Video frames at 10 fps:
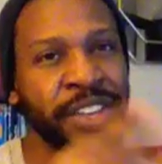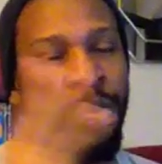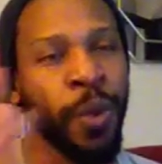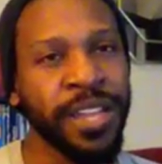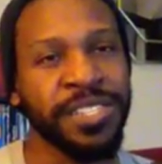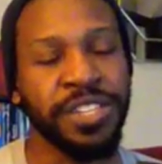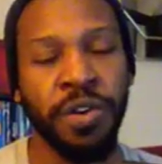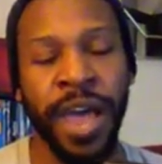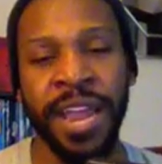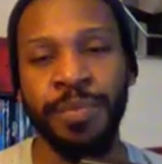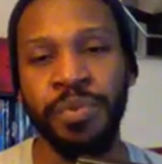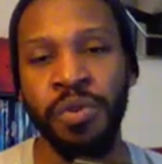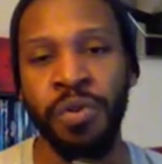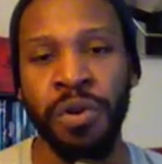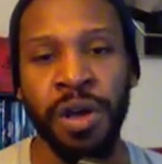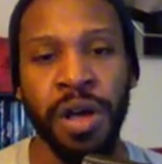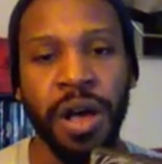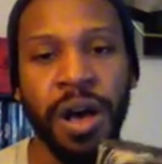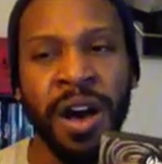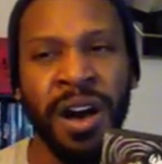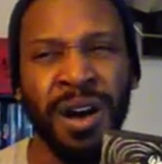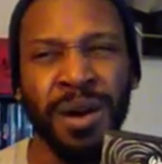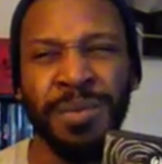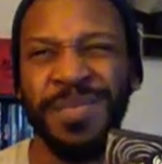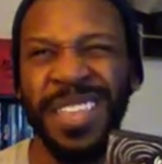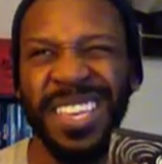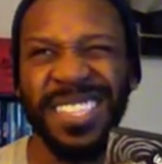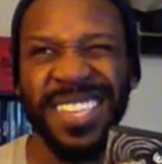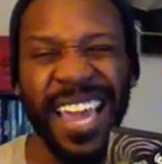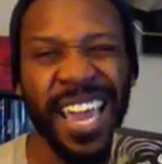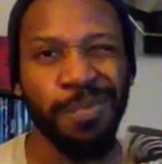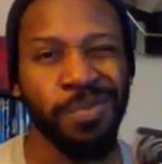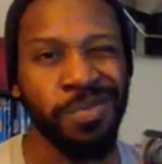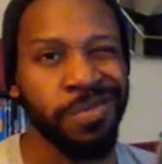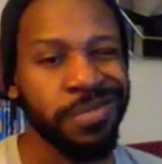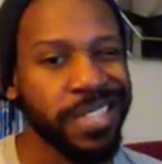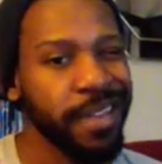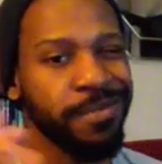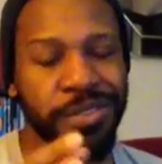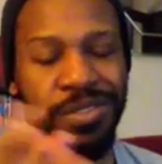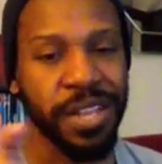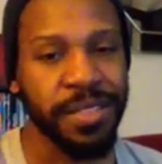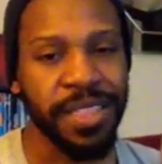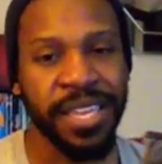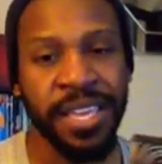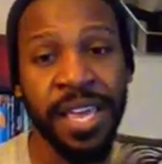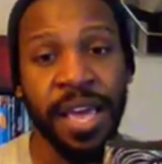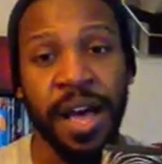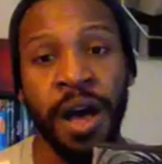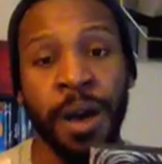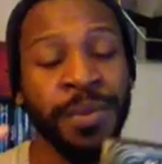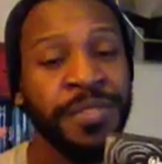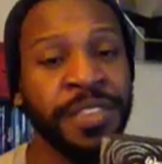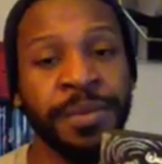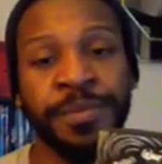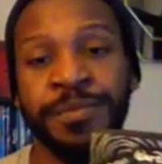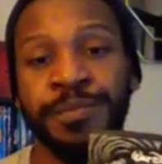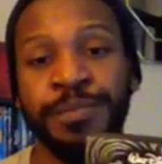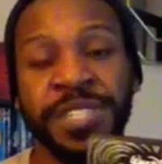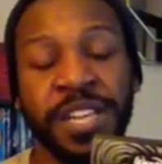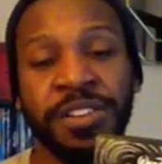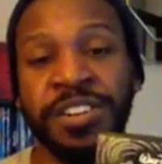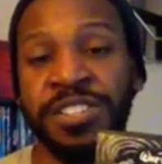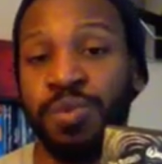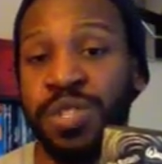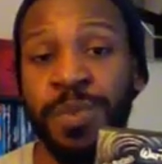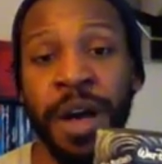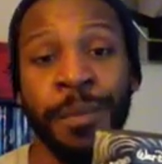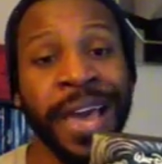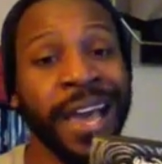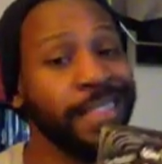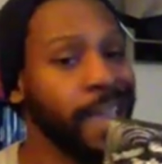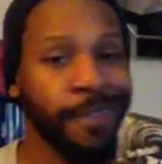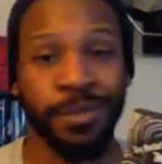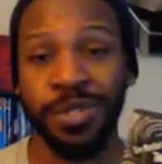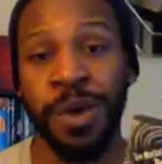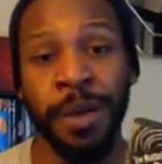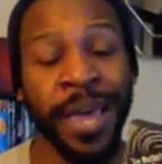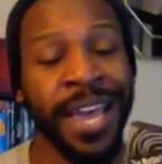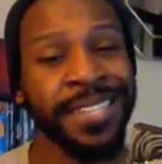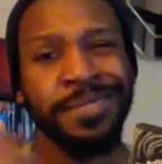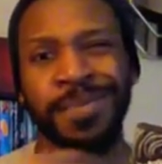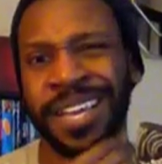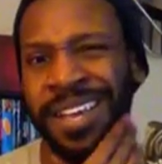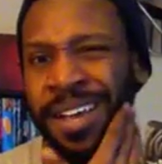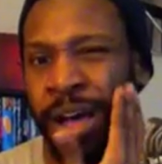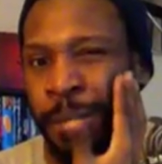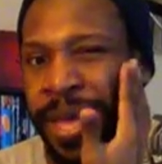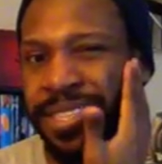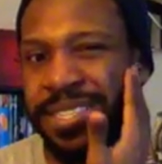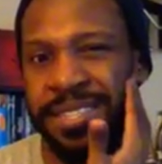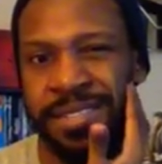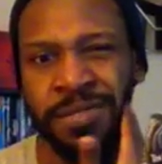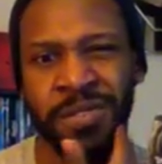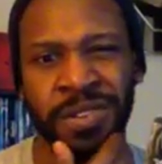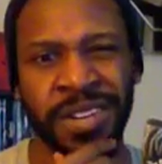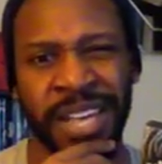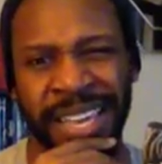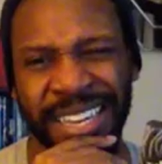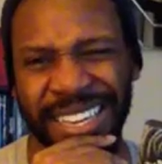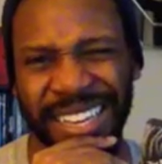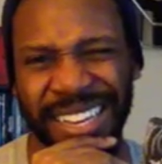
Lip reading: you can wait until April. I think it's like April 7th or something. If the seller doesn't respond back, they haven't responded back. I sent them like a message on like